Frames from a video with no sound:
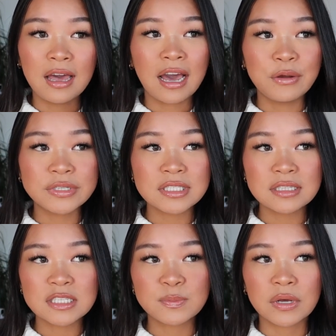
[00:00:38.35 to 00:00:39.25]
I
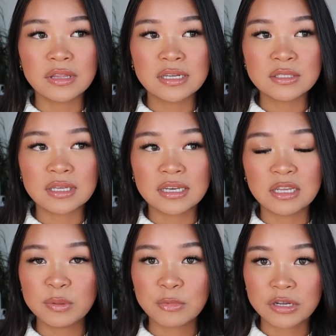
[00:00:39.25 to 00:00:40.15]
recently smelled this in
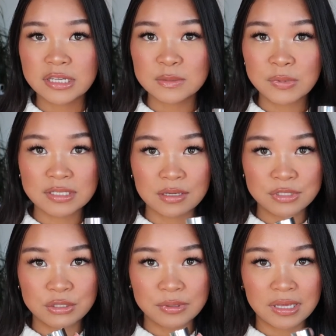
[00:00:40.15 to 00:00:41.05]
Neiman Marcus because I
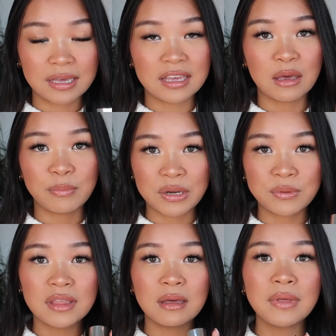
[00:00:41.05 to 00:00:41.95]
was doing a campaign
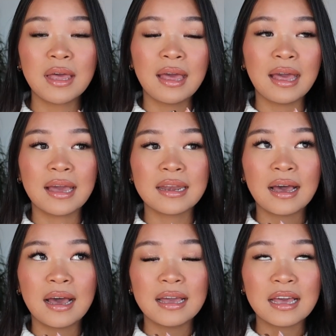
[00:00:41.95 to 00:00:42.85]
with them and
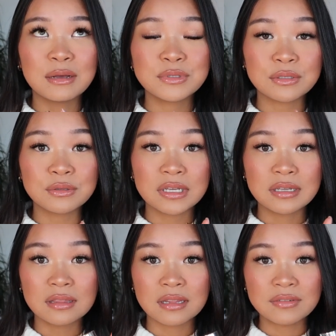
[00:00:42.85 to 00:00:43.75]
I
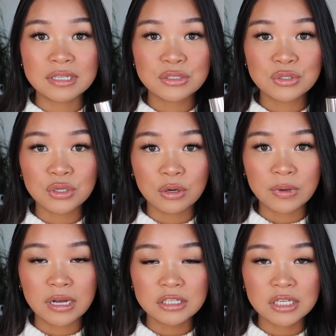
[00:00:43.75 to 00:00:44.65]
absolutely loved it so
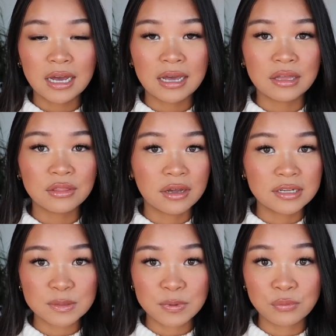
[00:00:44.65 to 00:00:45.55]
much. I thought
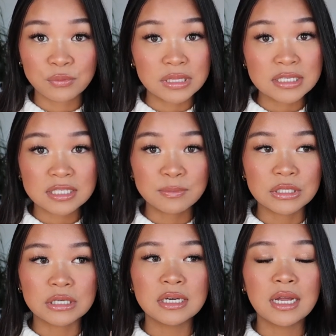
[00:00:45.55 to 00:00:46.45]
it smelled really
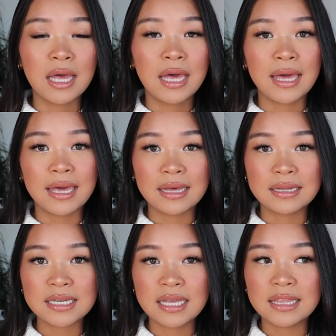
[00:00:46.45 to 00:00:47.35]
similar
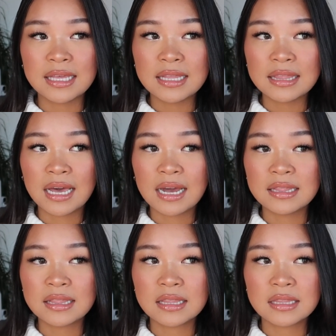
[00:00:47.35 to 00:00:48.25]
and I think
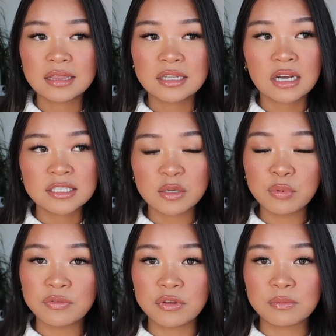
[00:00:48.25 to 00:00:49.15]
that the Dossier
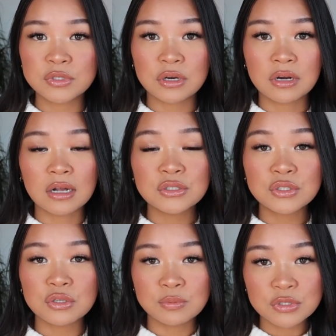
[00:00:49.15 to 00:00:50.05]
perfumes are not
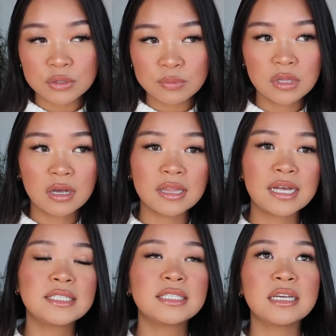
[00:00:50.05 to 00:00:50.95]
super long
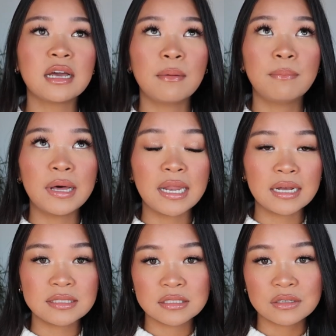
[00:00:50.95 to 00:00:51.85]
lasting, but
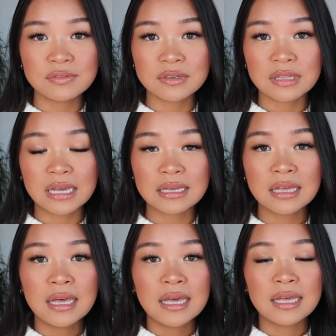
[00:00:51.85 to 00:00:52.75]
I still feel like
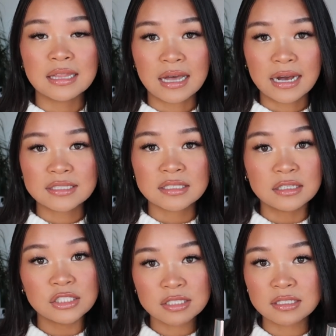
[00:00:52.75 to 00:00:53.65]
it lasts
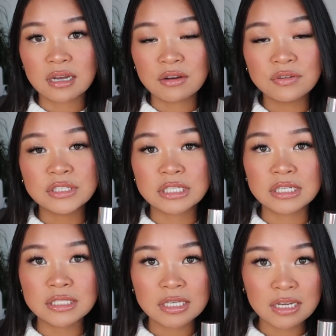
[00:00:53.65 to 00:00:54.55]
and just enough for
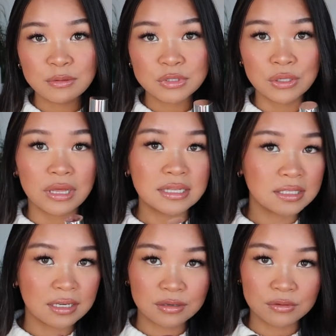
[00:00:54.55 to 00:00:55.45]
dinner time, so that's
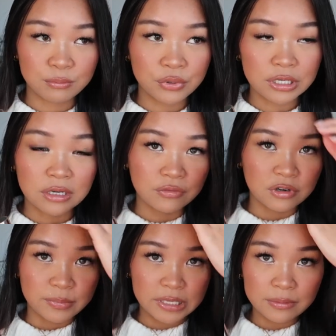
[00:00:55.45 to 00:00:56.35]
like pretty good
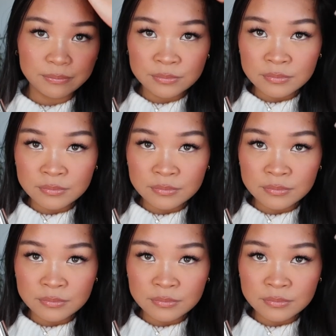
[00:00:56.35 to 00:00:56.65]
for me.